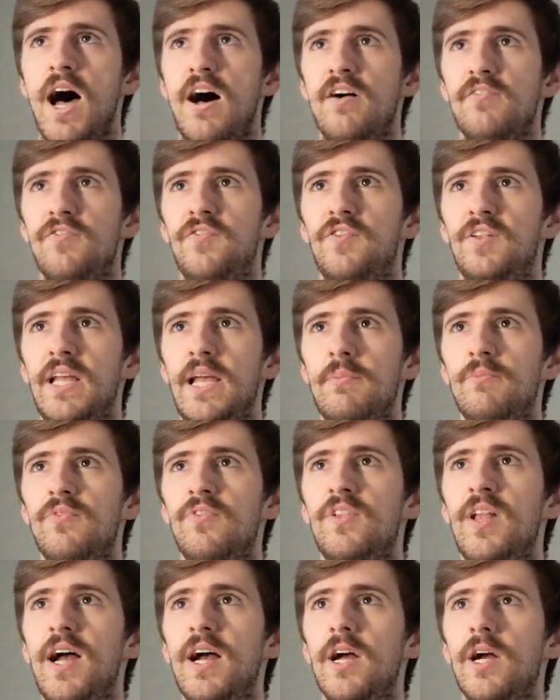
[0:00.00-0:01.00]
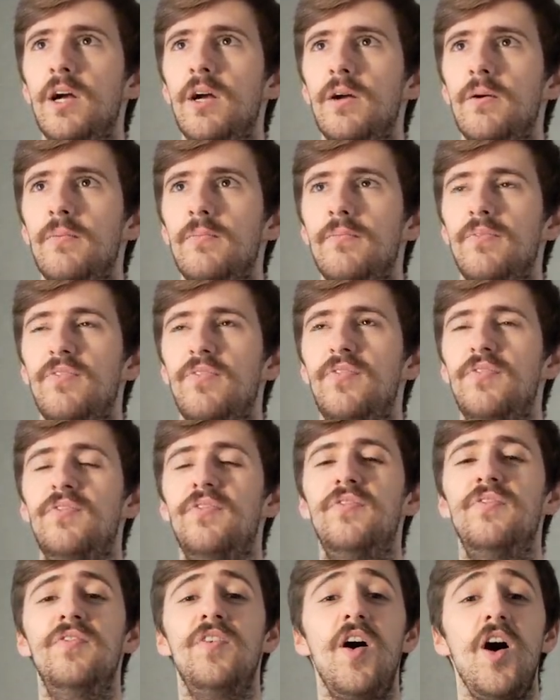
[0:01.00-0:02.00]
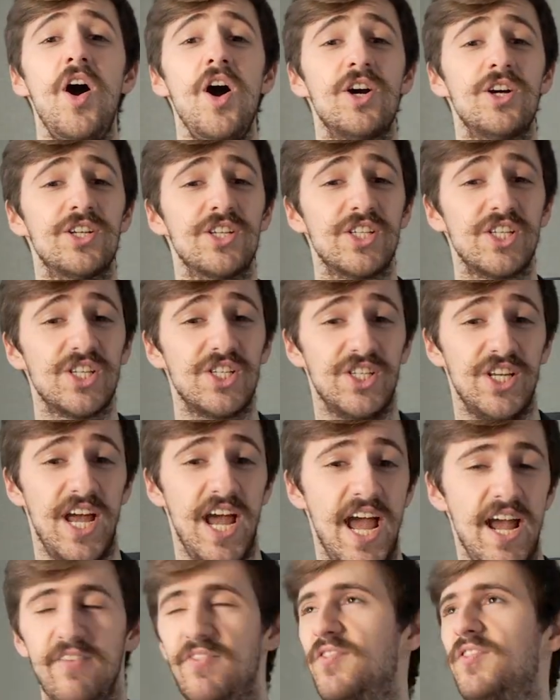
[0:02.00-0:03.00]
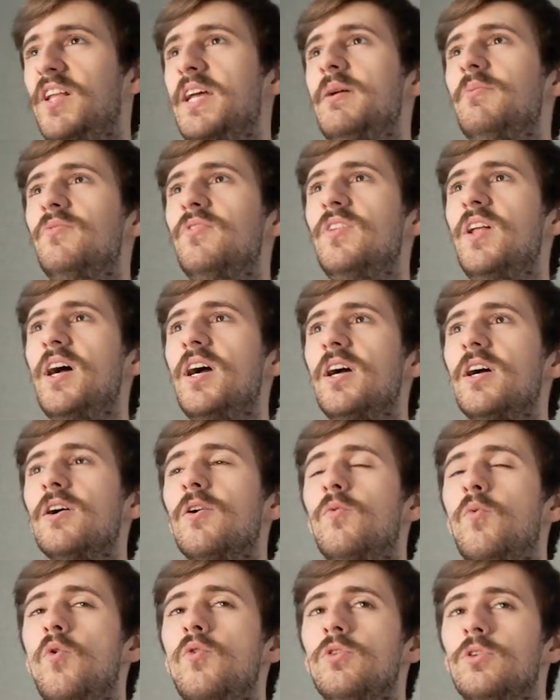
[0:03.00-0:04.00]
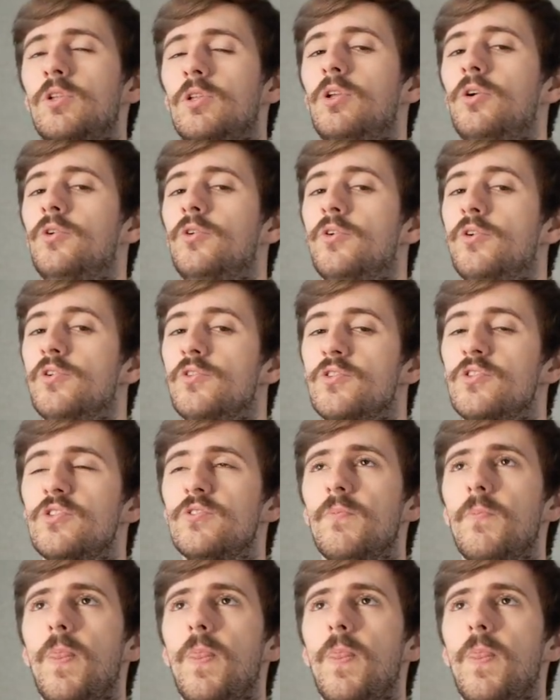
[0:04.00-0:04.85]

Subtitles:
Flame Flyer, fuck's sake, Flame Flyer won't lose.